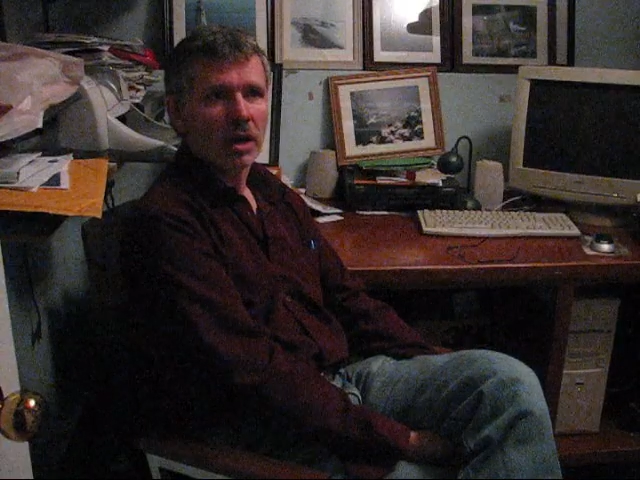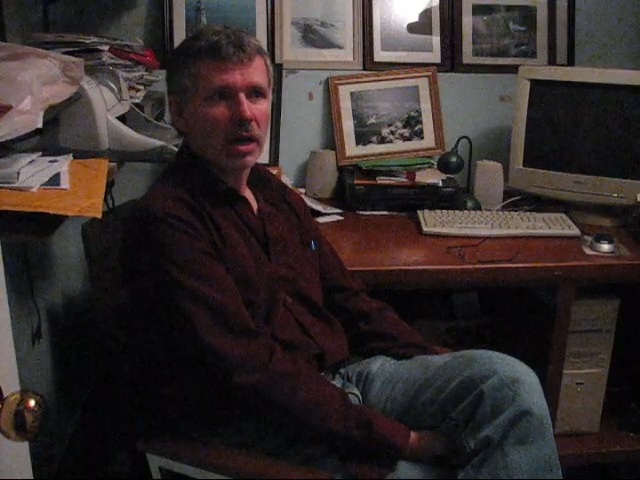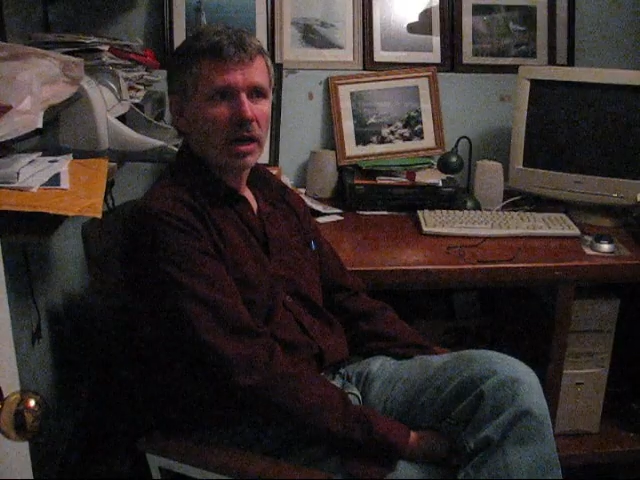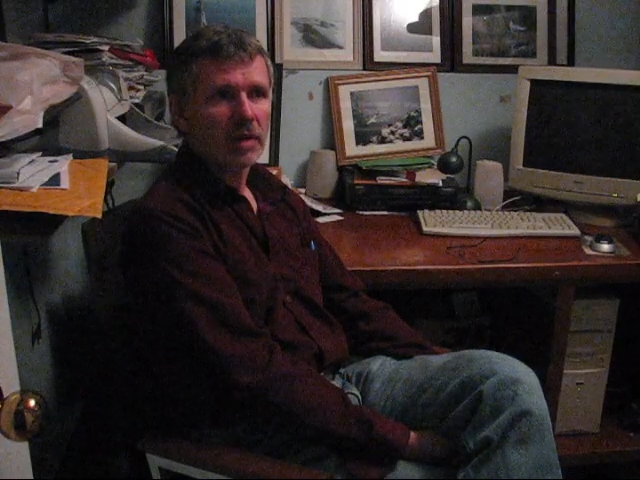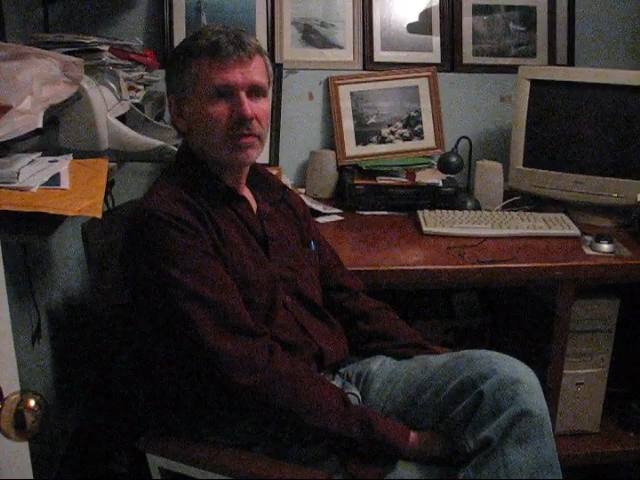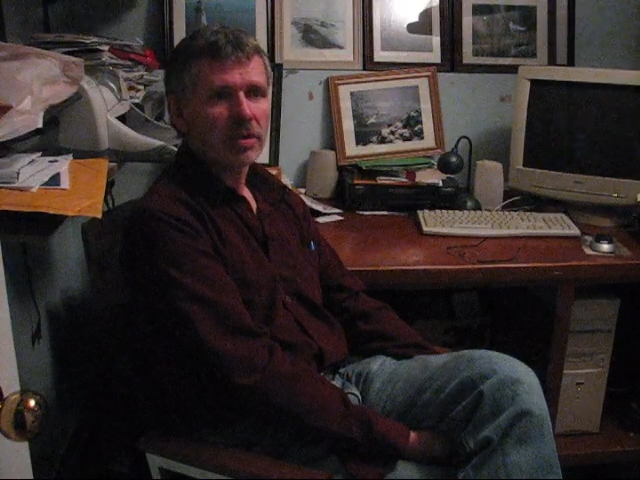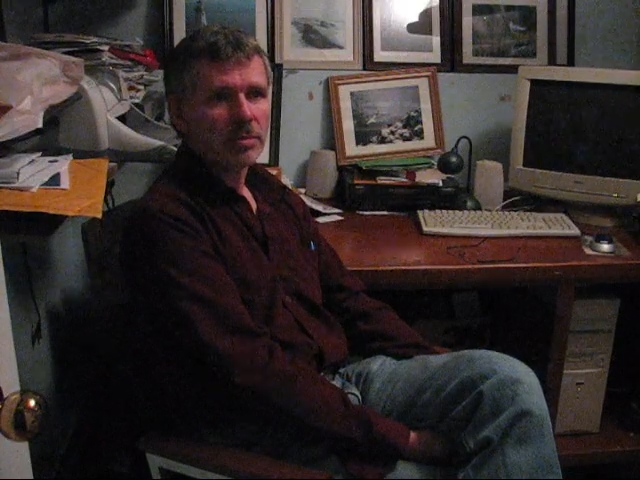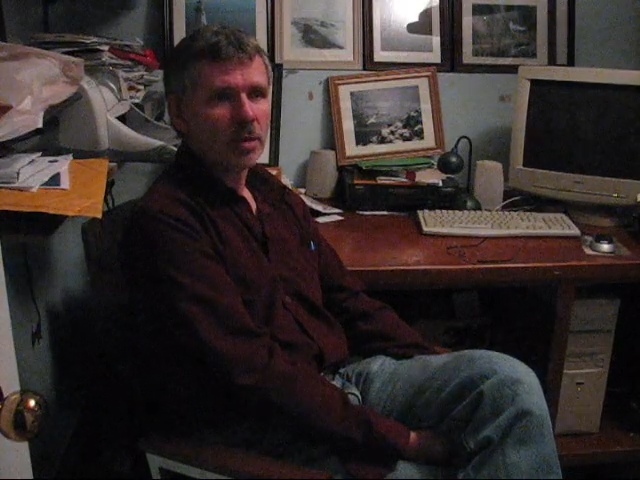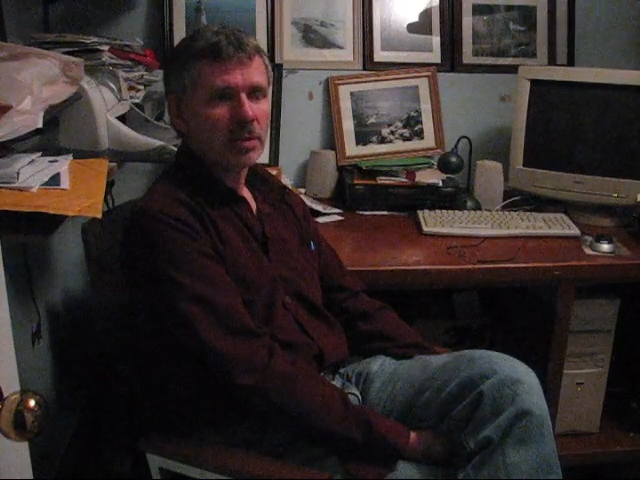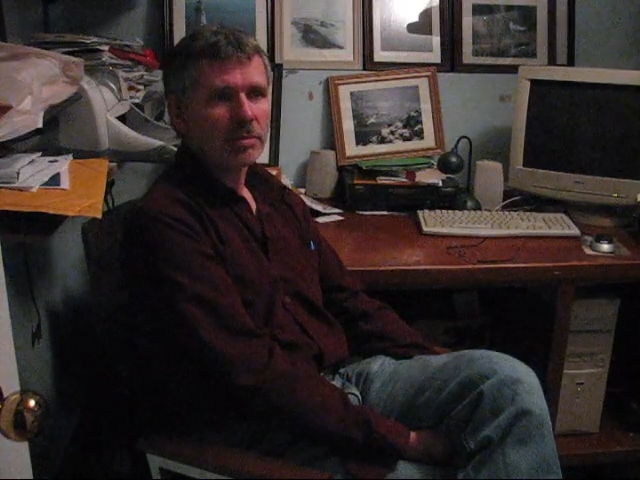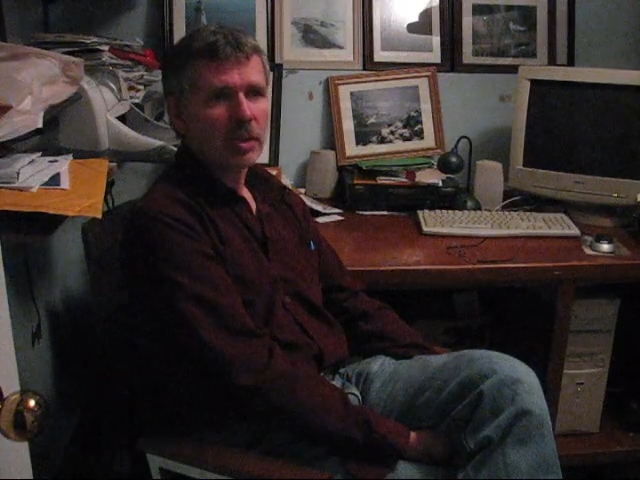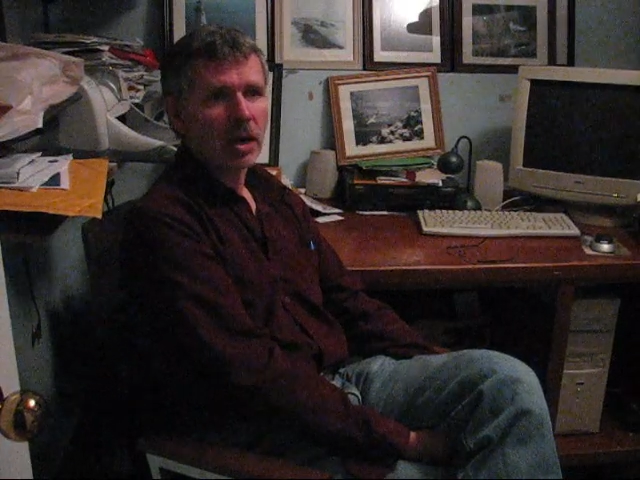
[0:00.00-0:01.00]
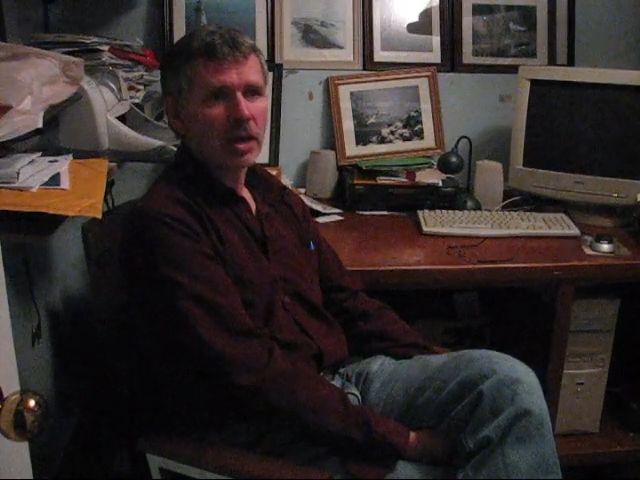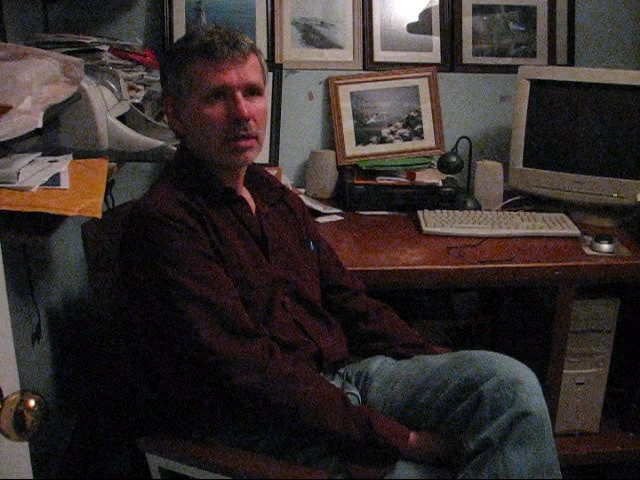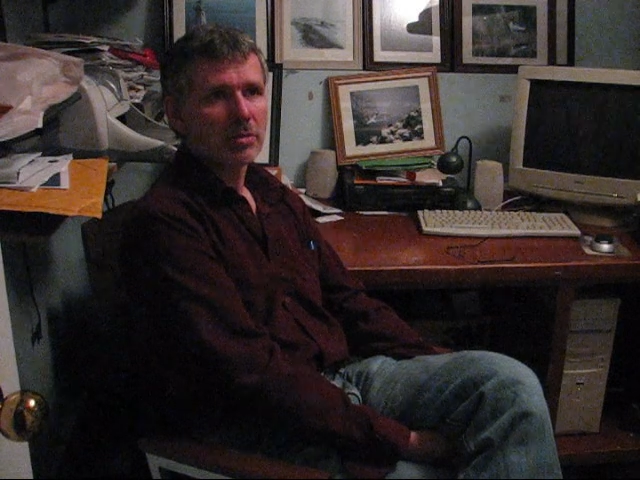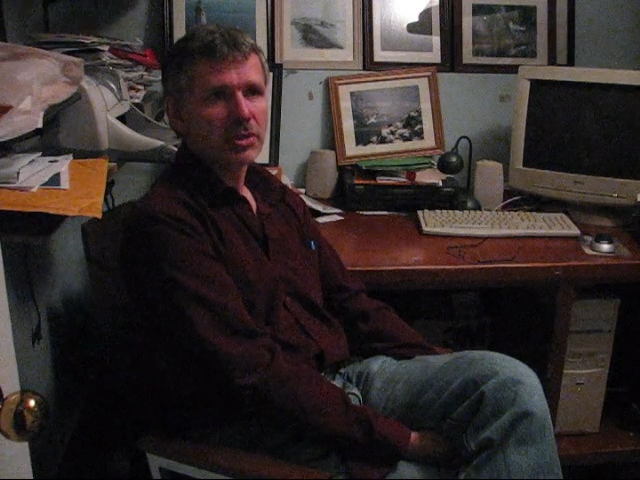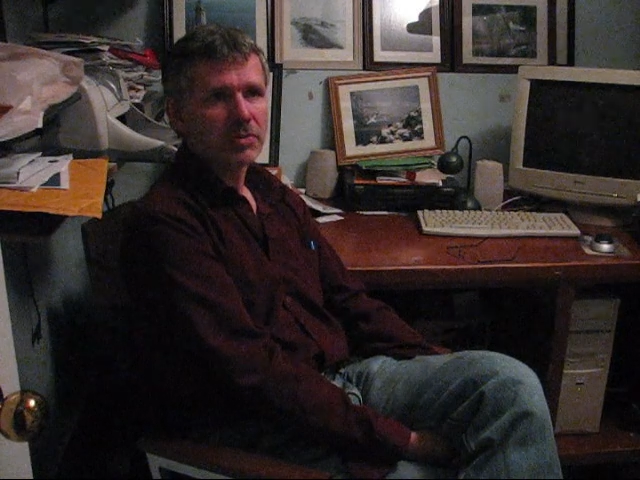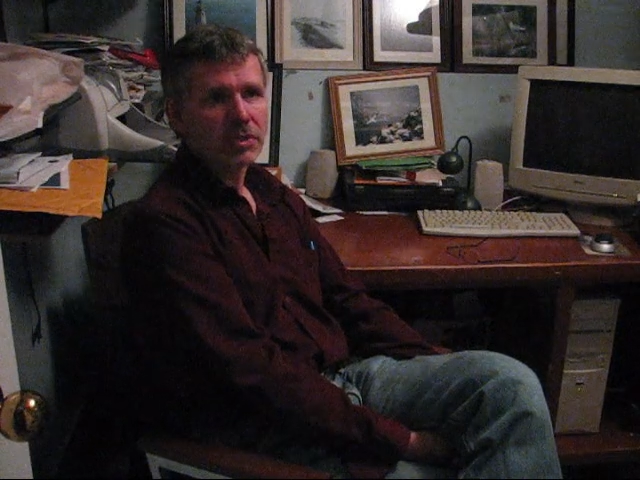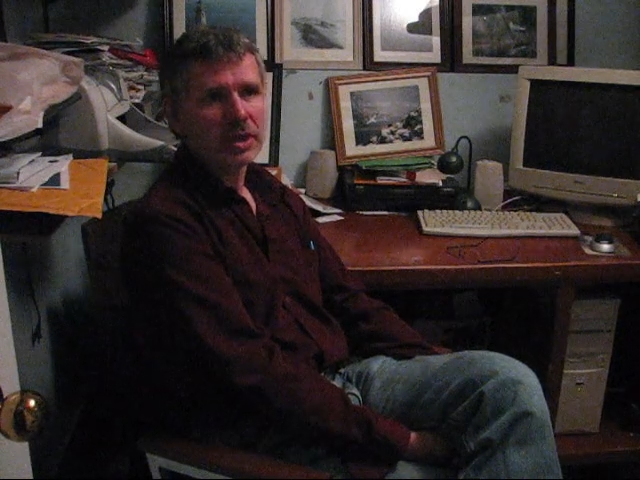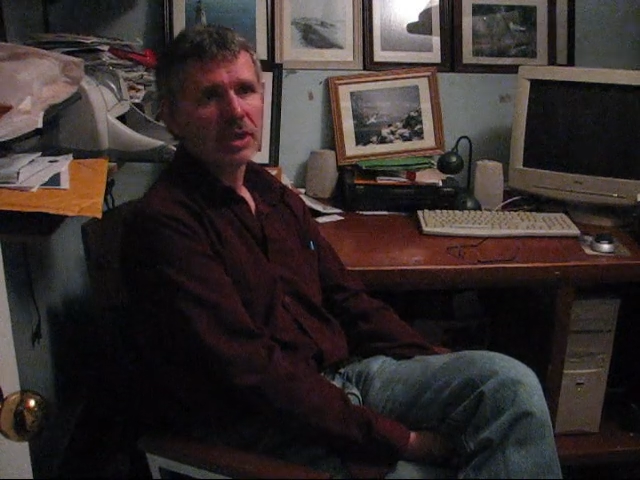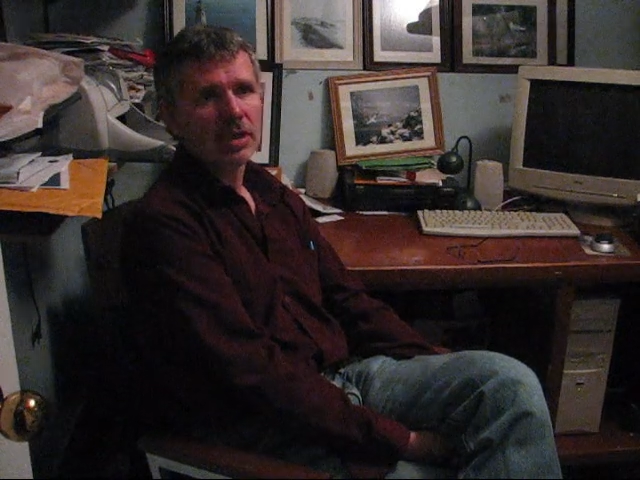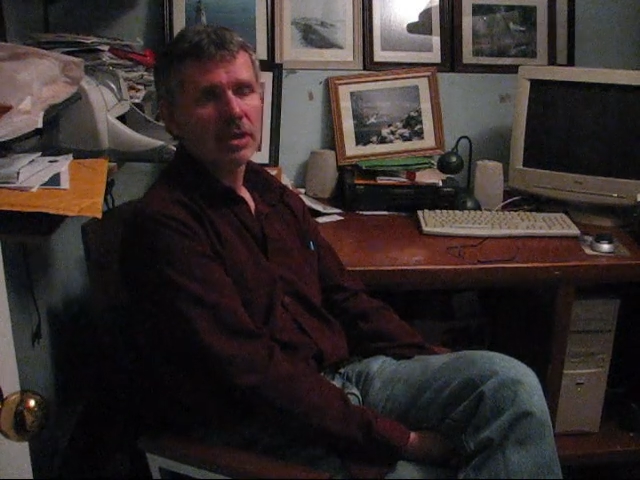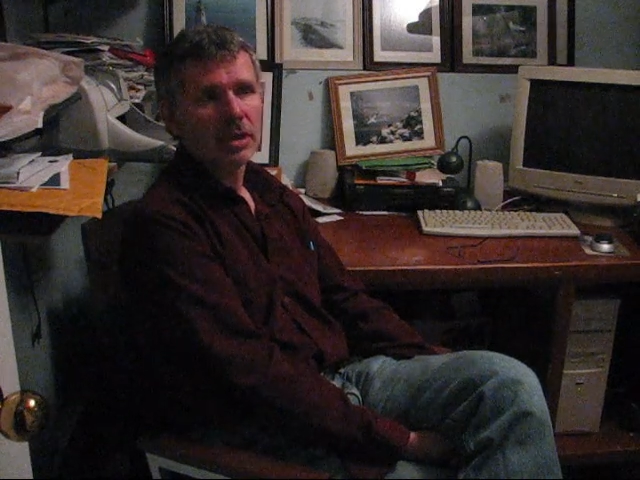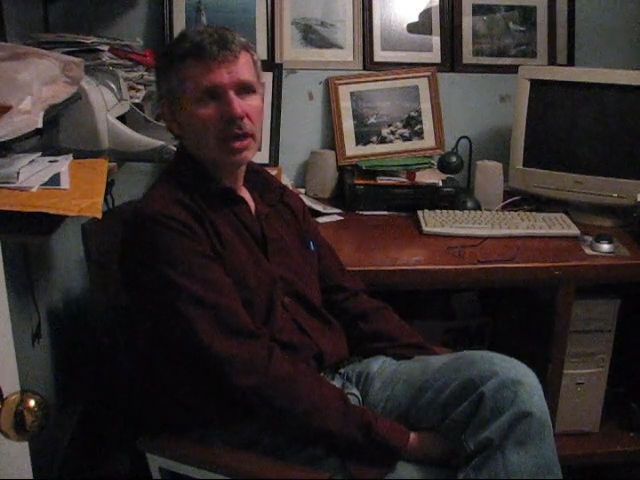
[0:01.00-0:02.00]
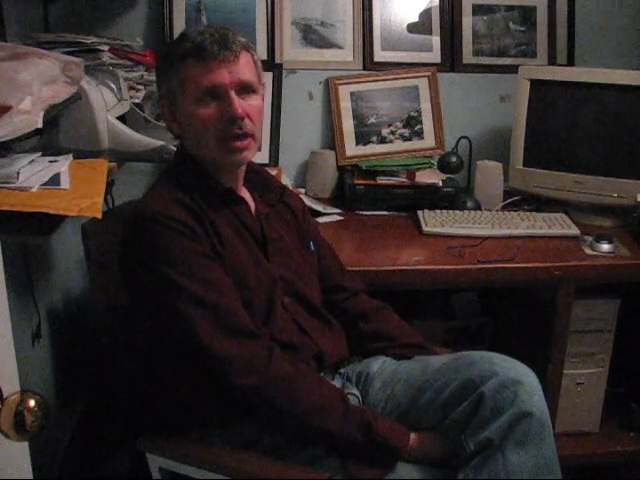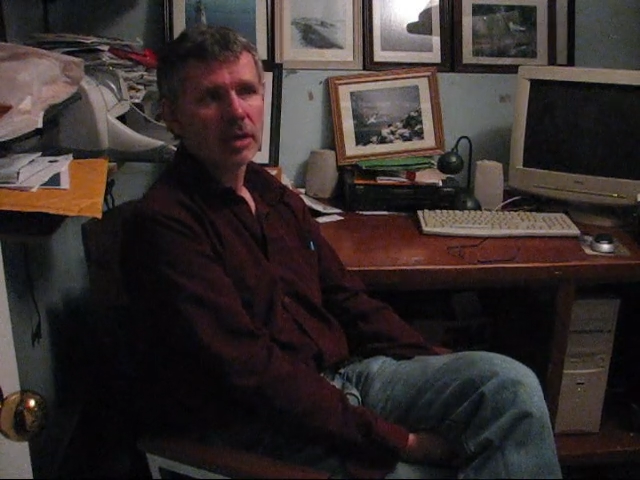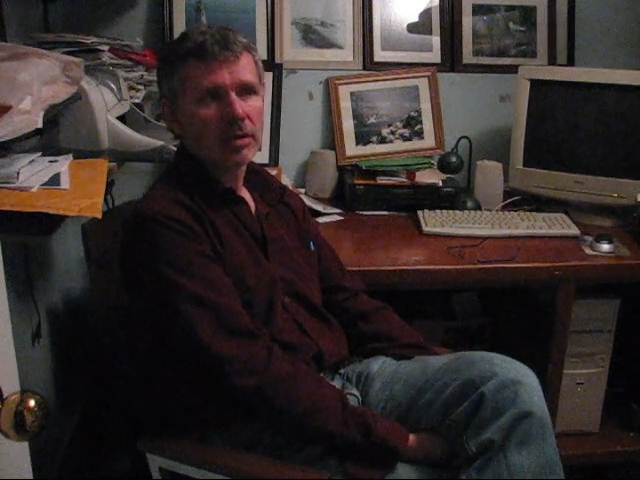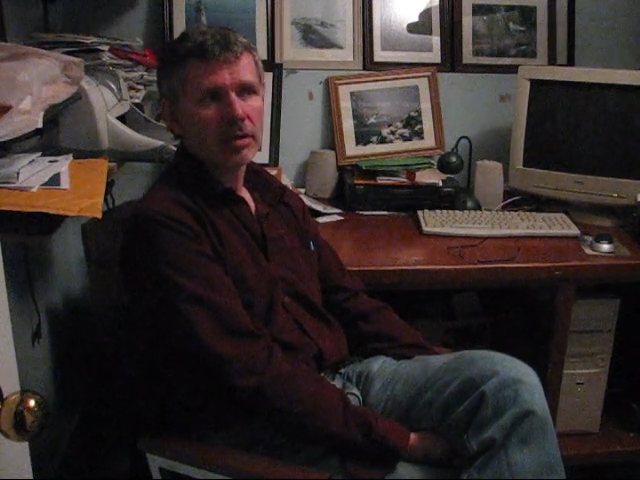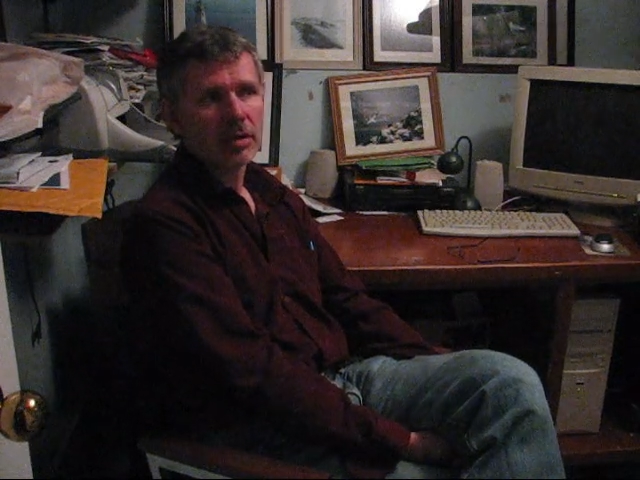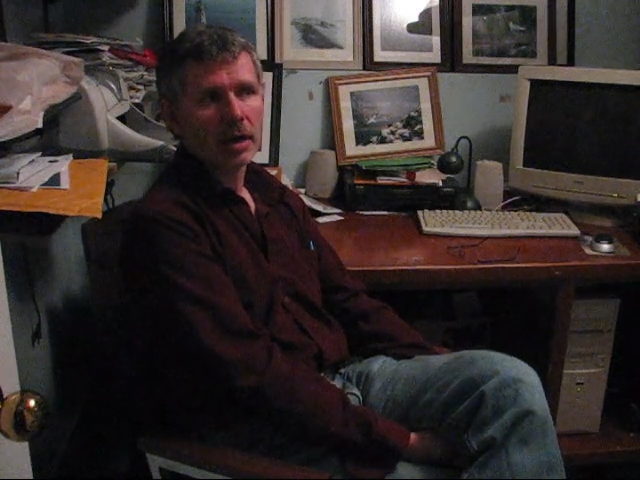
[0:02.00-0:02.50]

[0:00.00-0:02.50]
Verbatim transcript: Uh, for the most part, it was reading. Uh,